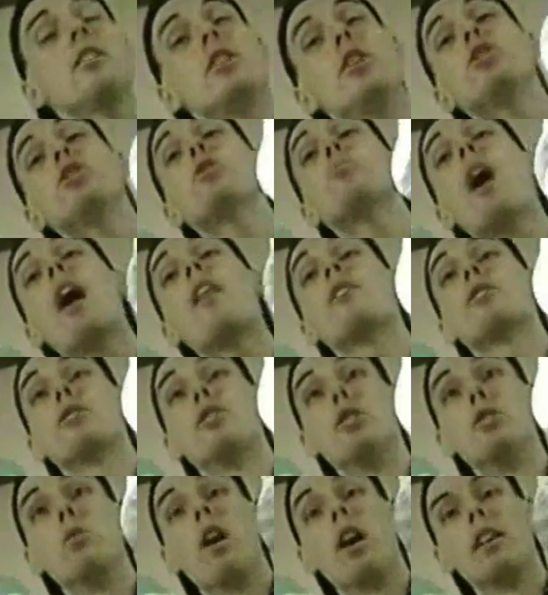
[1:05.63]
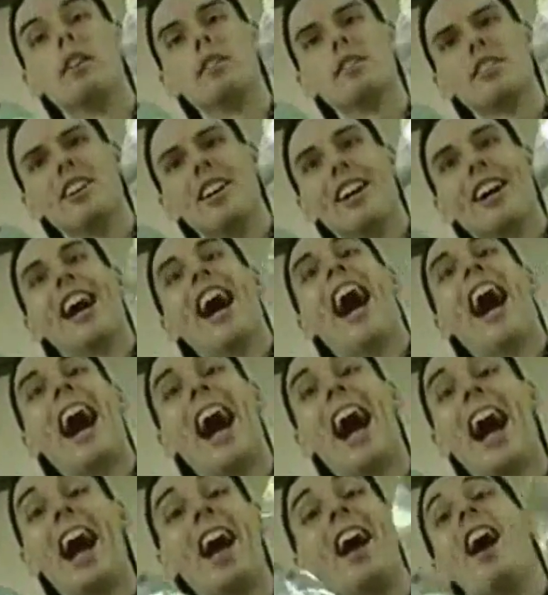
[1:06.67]
Use your brother's new ones.
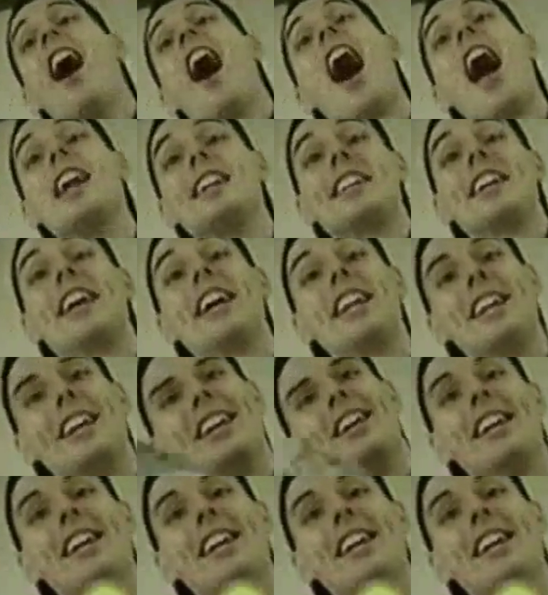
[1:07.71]
I did!